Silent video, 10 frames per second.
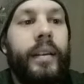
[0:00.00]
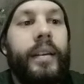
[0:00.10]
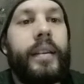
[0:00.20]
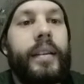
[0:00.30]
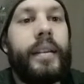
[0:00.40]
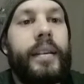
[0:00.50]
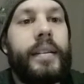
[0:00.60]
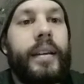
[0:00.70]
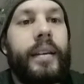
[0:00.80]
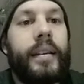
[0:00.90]
He
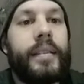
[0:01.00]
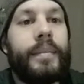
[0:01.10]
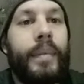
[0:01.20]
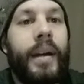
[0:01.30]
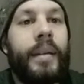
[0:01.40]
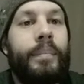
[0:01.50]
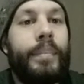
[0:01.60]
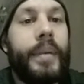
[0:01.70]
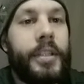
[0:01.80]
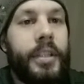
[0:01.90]
takes my
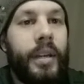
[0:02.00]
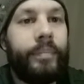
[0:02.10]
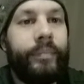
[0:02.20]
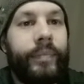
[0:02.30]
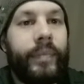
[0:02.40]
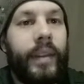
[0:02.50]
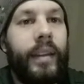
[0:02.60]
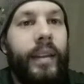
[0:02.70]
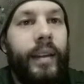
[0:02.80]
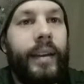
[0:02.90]
bishop.
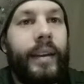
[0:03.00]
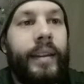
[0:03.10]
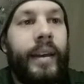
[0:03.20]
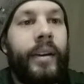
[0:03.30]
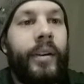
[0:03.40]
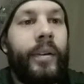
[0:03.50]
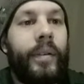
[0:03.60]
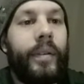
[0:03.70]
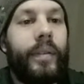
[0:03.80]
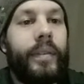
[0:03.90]

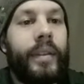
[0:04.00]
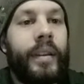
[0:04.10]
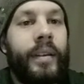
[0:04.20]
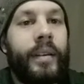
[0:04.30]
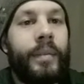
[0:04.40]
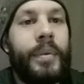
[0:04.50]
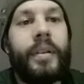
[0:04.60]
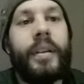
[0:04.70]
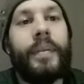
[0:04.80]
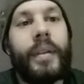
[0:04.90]
Now, the
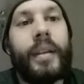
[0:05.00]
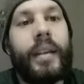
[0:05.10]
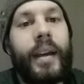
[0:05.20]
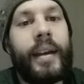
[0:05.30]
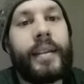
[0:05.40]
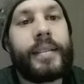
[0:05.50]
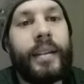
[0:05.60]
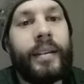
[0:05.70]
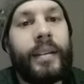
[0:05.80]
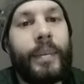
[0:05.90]
computer definitely has
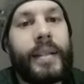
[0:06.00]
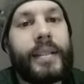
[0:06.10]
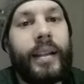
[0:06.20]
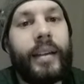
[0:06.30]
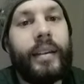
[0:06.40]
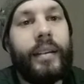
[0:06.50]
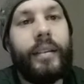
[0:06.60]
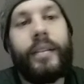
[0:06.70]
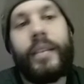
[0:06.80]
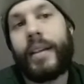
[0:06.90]
the best line
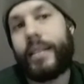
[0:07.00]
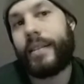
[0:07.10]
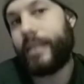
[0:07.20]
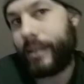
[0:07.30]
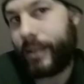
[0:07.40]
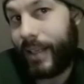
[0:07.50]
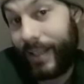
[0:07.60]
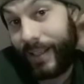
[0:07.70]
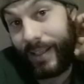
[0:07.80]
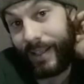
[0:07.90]
here, and that's
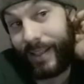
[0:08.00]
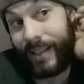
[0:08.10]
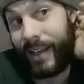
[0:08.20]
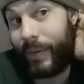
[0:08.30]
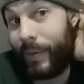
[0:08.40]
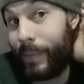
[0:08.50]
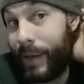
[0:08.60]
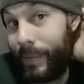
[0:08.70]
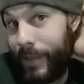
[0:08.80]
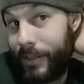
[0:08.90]
taking his knight with
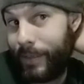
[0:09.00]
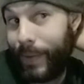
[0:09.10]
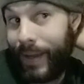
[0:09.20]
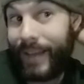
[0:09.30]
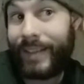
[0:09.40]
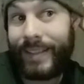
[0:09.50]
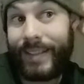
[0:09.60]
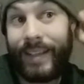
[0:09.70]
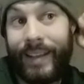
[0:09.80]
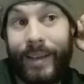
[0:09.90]
my bishop. I didn't
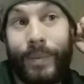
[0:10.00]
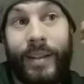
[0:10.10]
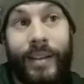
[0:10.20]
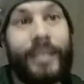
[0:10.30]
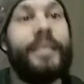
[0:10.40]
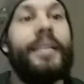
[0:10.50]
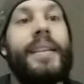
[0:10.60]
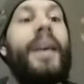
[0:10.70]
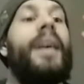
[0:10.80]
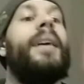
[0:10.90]
see that because the
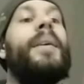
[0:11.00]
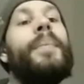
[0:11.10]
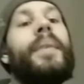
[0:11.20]
time